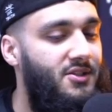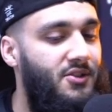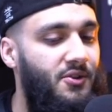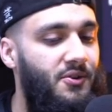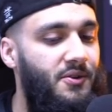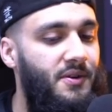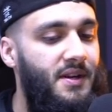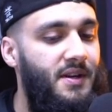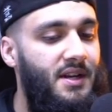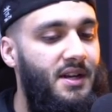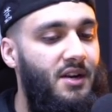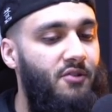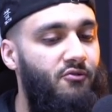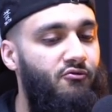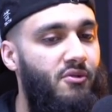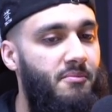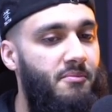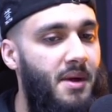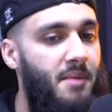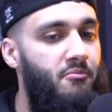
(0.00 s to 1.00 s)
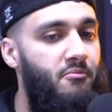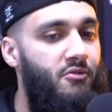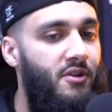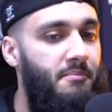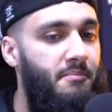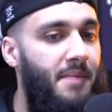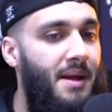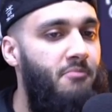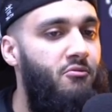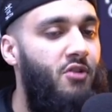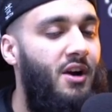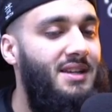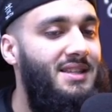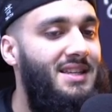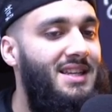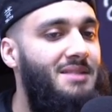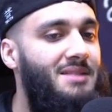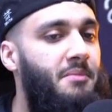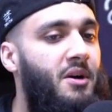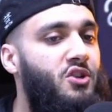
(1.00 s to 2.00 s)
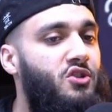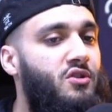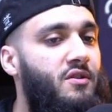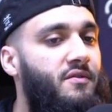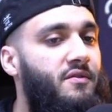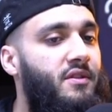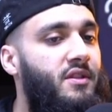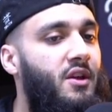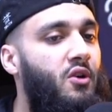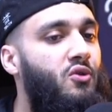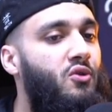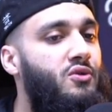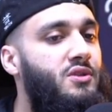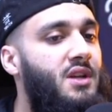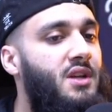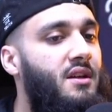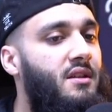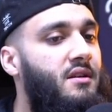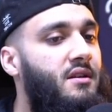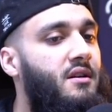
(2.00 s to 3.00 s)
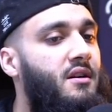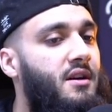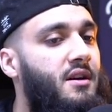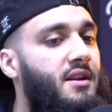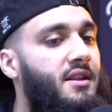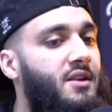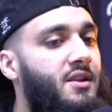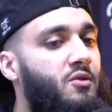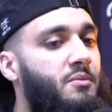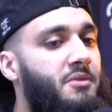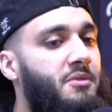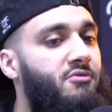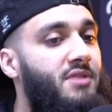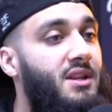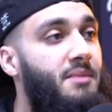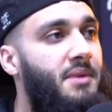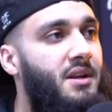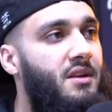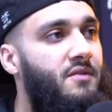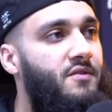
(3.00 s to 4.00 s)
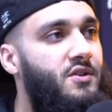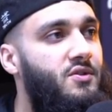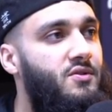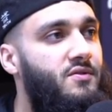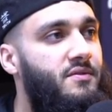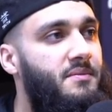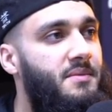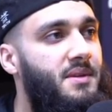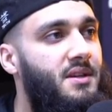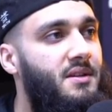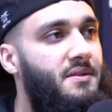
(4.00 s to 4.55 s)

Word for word: So memorizing as much of those adhkar, I think, would be really beneficial for me.